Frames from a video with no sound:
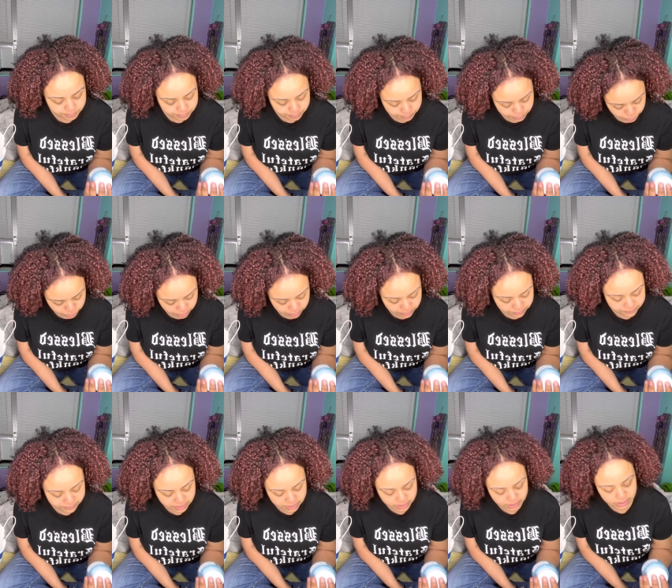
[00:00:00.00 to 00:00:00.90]

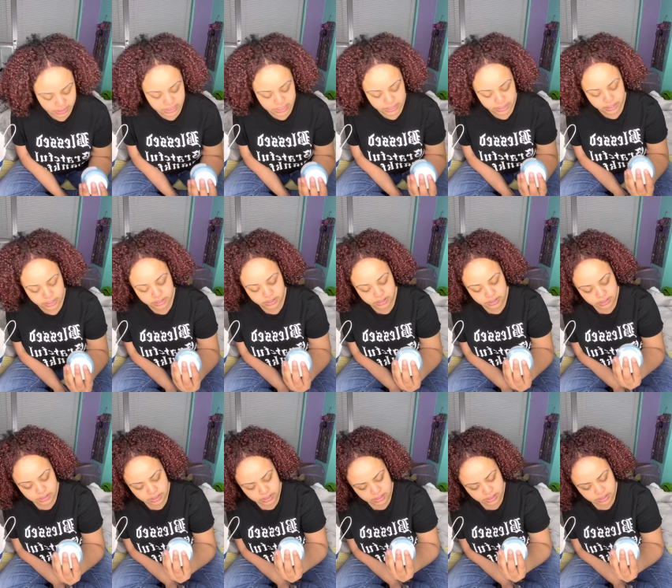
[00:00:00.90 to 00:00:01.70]
Purifying Clarity